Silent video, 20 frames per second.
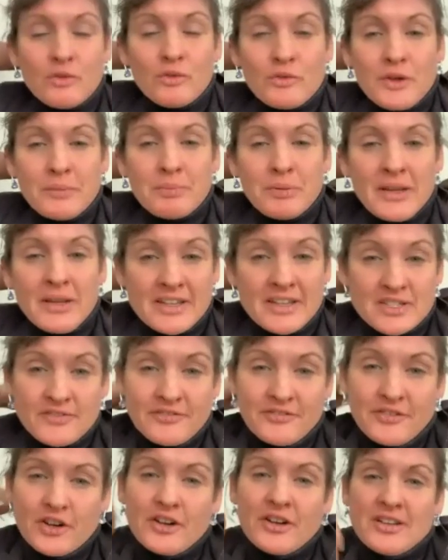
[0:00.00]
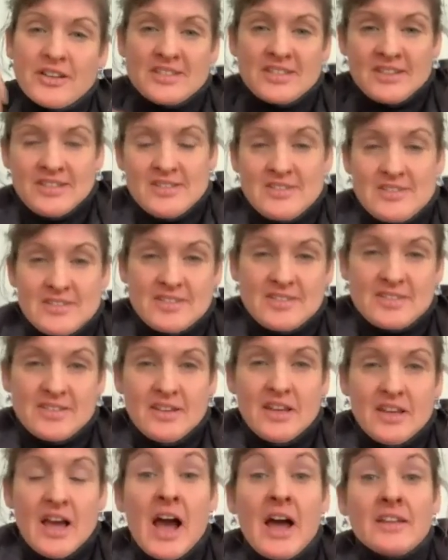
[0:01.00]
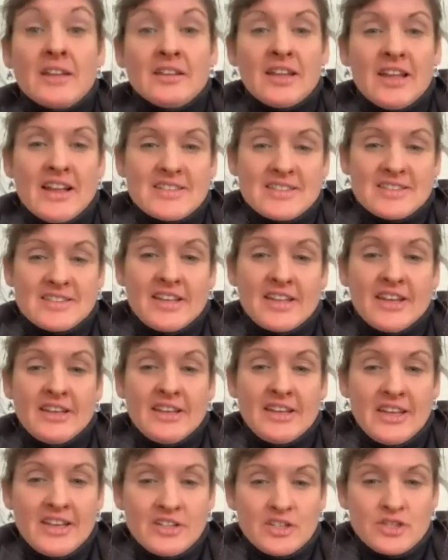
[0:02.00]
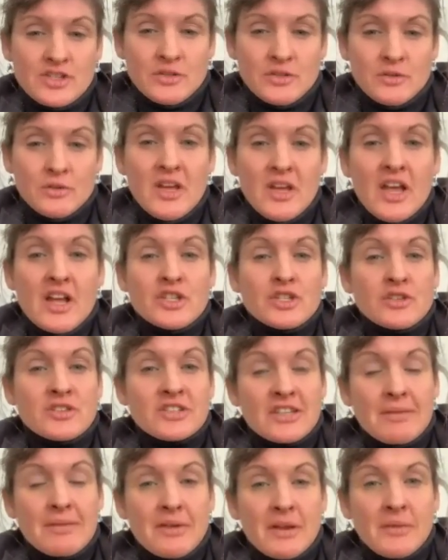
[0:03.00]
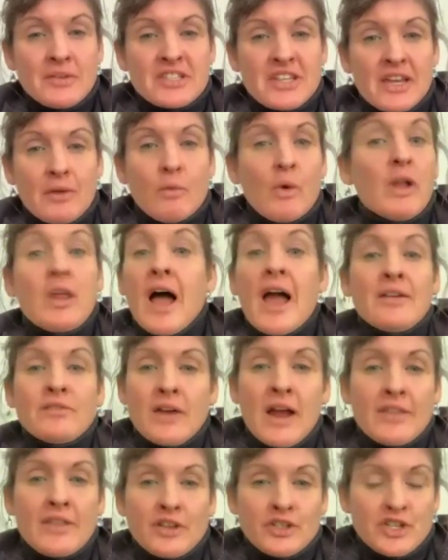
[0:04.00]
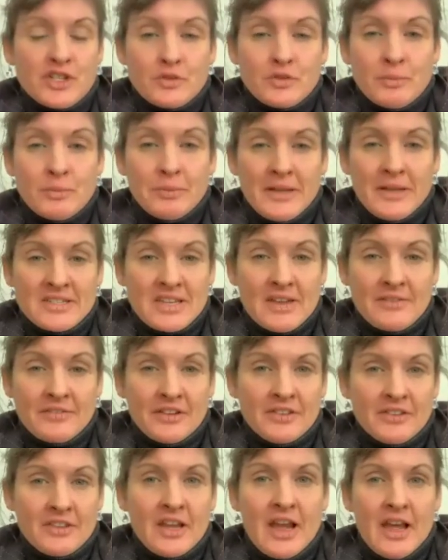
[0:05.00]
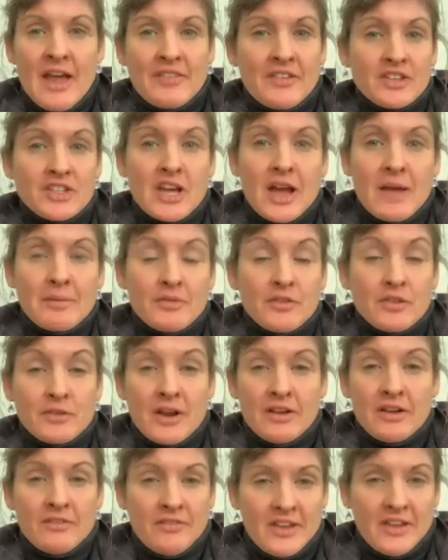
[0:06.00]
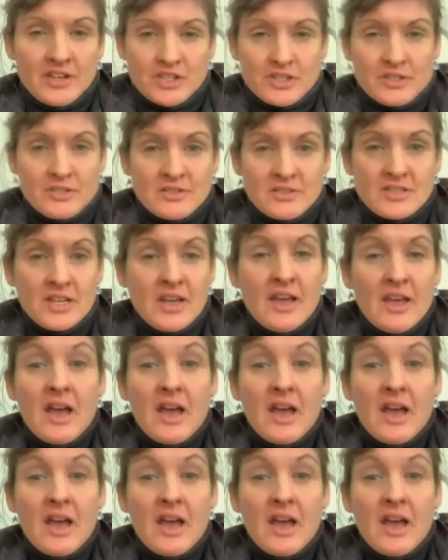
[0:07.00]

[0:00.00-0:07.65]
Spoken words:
replace furnaces unless they need to. So somebody would say, well, I'd rather just replace everything at the time of the renovations.